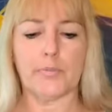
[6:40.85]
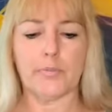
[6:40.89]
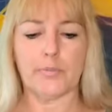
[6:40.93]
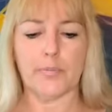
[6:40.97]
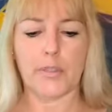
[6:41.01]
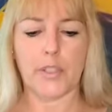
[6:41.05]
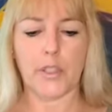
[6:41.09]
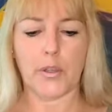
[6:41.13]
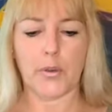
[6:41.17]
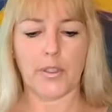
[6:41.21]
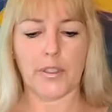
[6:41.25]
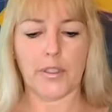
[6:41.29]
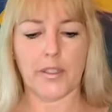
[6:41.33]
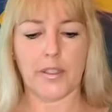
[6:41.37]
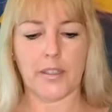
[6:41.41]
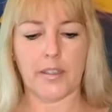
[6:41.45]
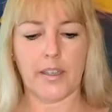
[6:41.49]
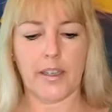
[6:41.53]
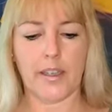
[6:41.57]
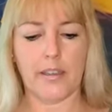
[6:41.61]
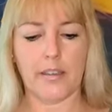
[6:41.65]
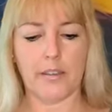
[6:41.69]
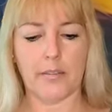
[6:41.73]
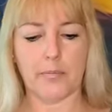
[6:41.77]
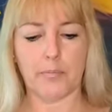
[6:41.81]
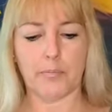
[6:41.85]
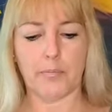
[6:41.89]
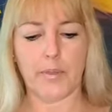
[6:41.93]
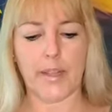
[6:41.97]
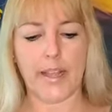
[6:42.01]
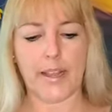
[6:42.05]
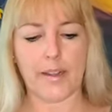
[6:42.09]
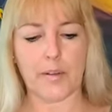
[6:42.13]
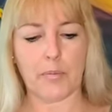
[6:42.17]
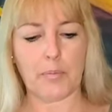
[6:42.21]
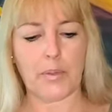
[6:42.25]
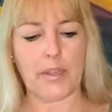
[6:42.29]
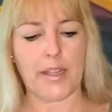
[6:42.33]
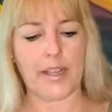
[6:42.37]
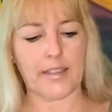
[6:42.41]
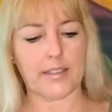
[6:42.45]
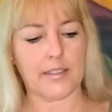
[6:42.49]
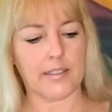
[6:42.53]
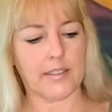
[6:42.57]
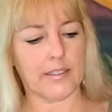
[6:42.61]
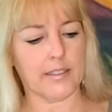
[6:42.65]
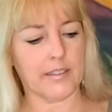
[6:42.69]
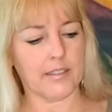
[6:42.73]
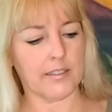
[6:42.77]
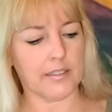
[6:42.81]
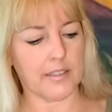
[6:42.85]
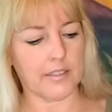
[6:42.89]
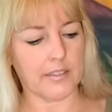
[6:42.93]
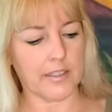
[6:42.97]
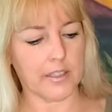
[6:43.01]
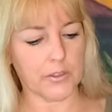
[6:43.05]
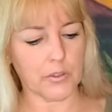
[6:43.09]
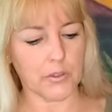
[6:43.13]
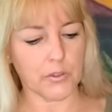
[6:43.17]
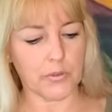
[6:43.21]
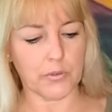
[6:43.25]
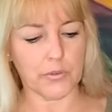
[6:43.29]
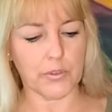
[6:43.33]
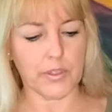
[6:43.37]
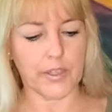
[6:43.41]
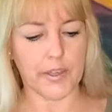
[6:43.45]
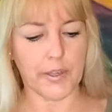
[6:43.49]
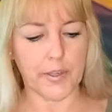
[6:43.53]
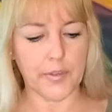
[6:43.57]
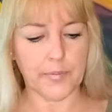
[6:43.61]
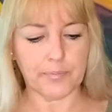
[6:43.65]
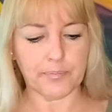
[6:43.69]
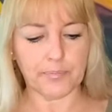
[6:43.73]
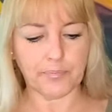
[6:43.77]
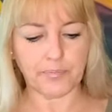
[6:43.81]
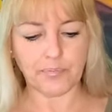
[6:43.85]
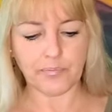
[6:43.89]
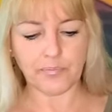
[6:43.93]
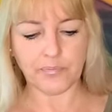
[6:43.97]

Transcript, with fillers: So it's a black plastic electrical tape.